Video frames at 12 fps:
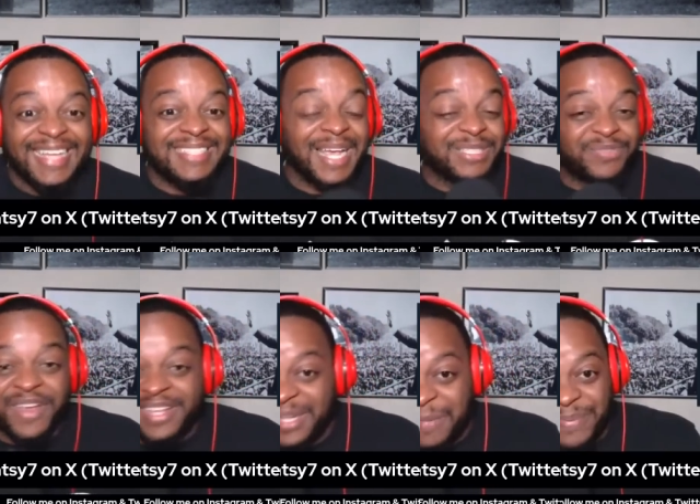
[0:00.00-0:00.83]
James
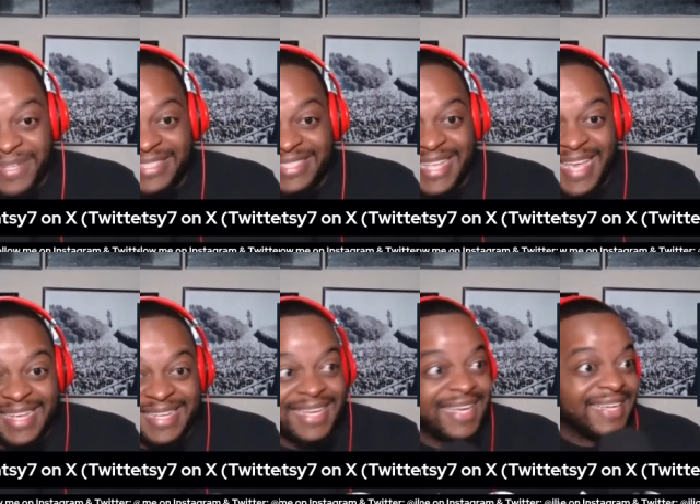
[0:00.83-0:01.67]
Franklin at Penn
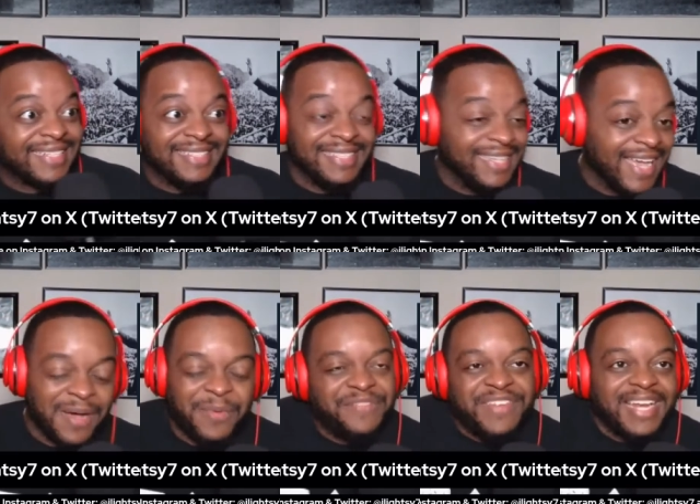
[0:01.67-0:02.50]
State.
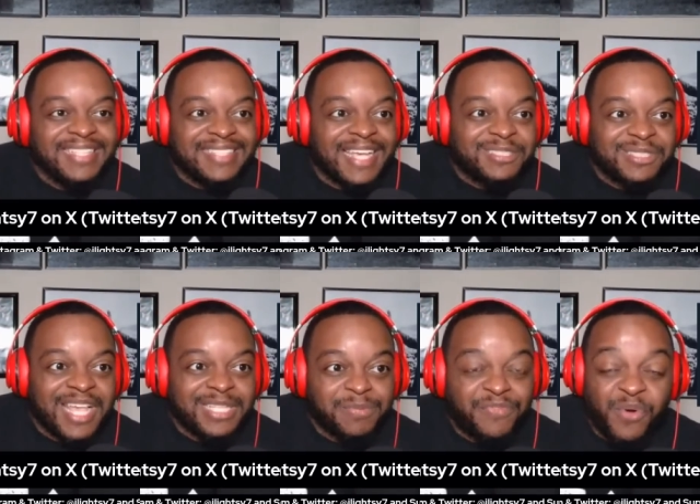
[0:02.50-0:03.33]
Deion, we've done this
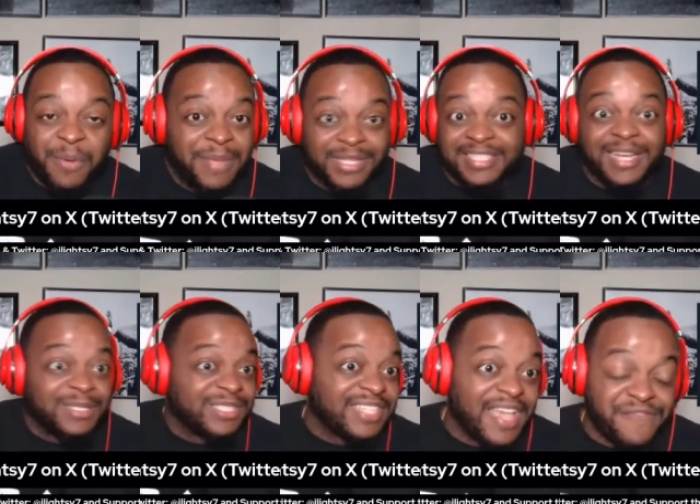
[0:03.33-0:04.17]
exercise before. Mel Tucker
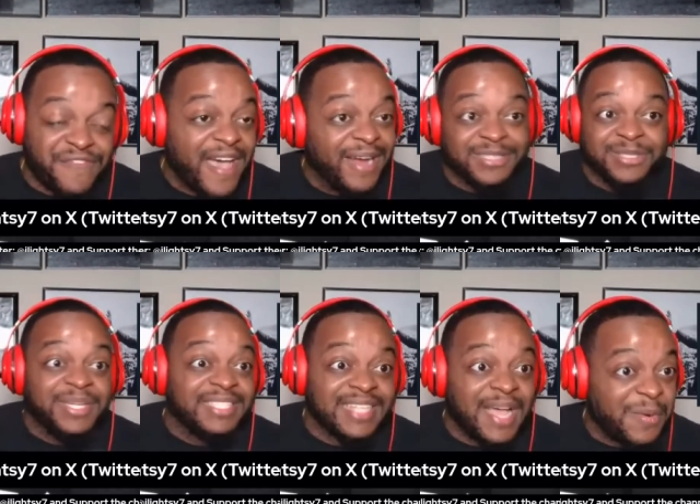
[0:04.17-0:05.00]
just got fired, so
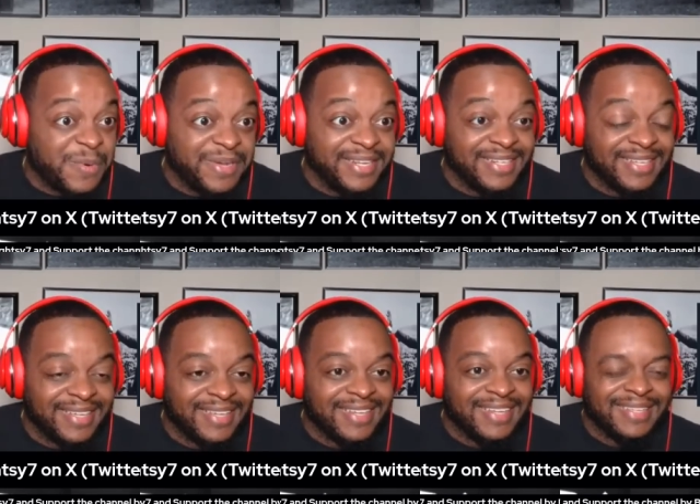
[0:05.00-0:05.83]
he's not one.
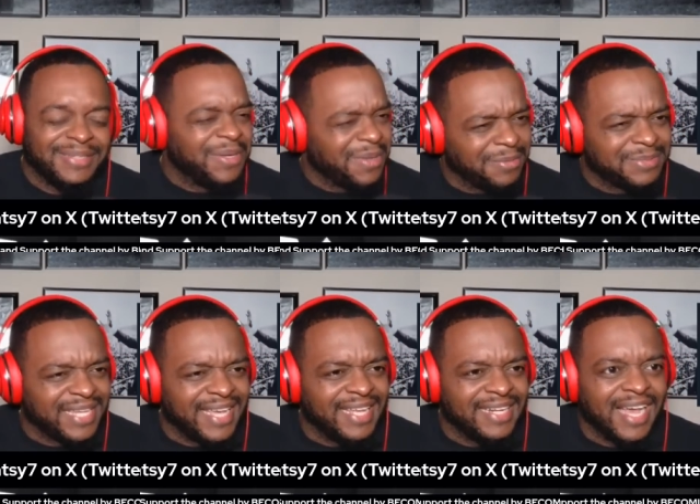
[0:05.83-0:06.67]
You get what I'm
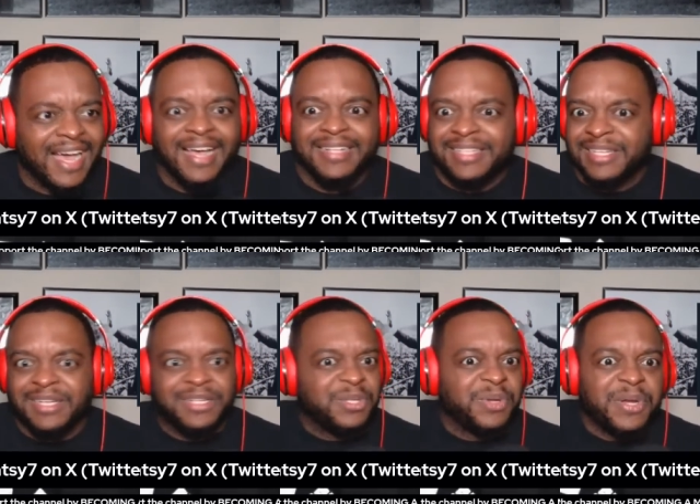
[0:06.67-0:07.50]
saying? Uh,
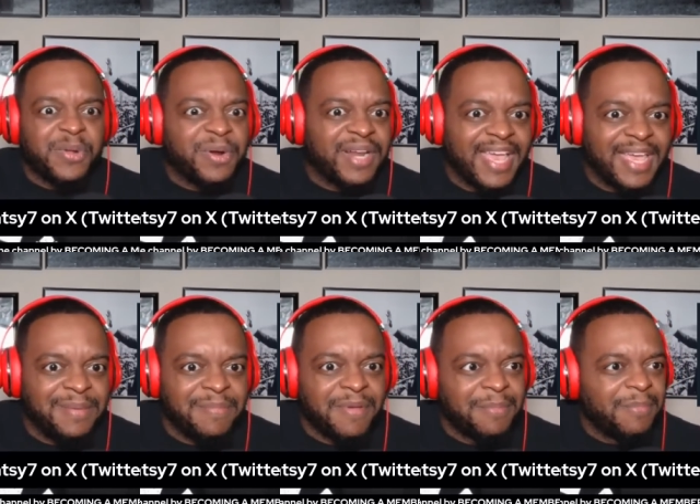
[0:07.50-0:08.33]
dude at Notre
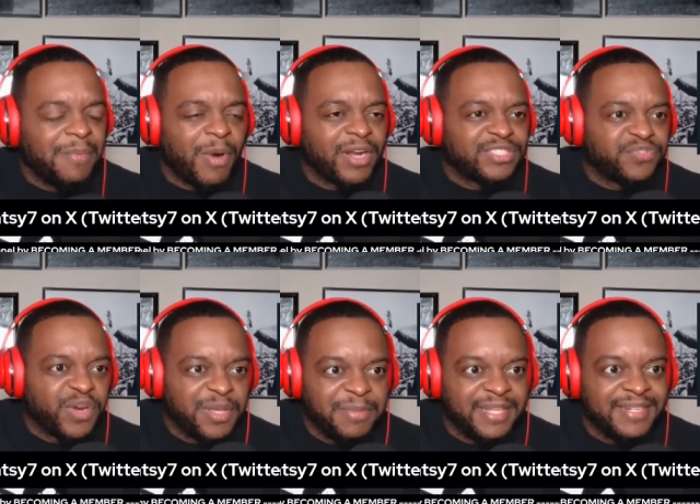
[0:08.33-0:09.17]
Dame, Marcus
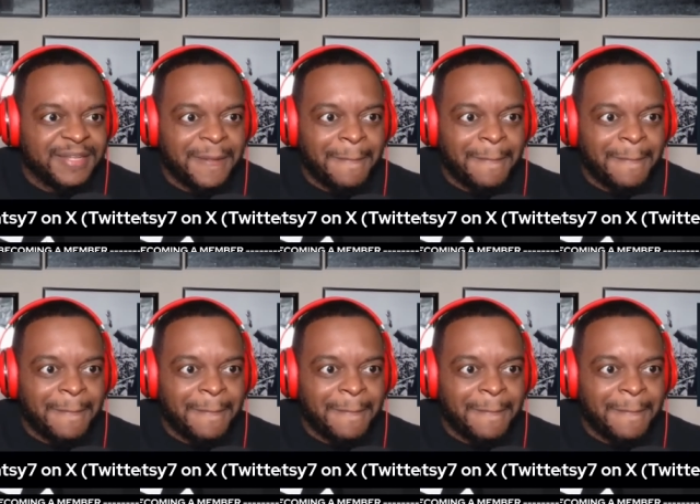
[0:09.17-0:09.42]
Freeman.